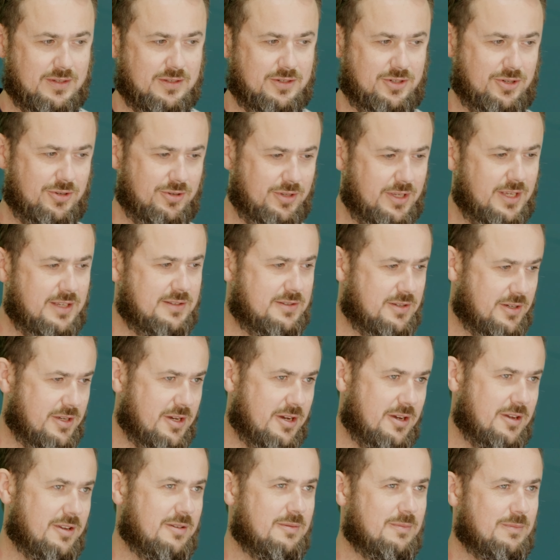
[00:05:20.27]
2 years
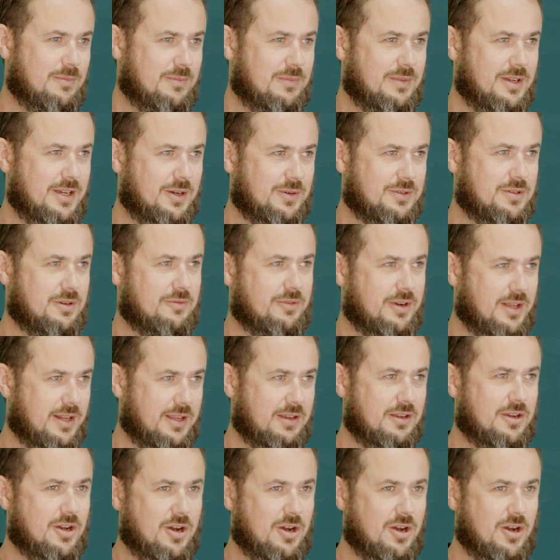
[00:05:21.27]
ago, there was a really